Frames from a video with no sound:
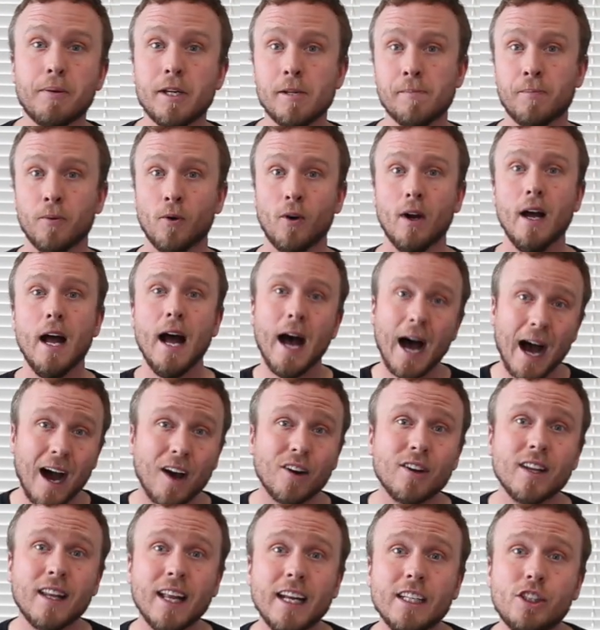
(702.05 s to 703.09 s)
people?
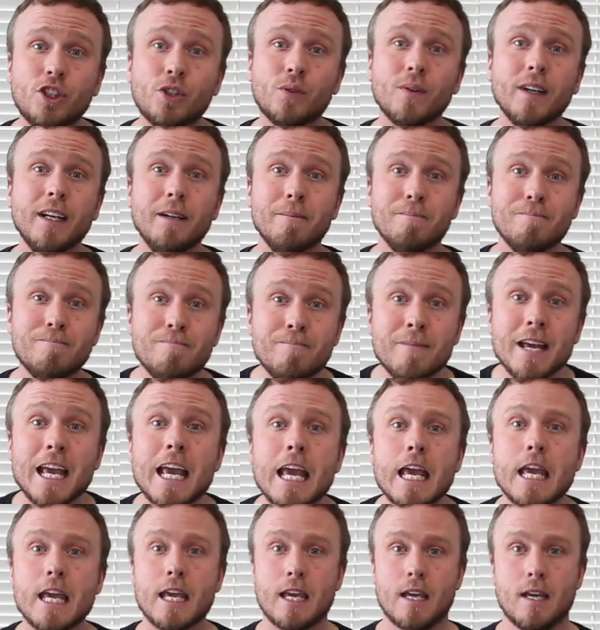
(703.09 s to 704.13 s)
How do they treat
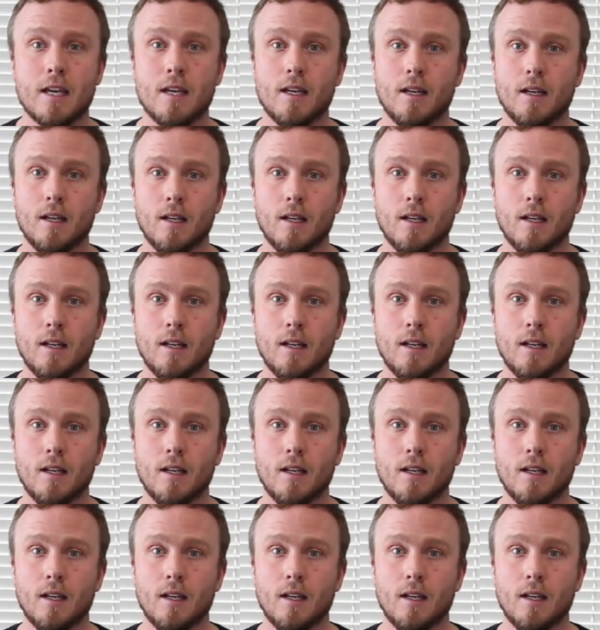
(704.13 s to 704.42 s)
me?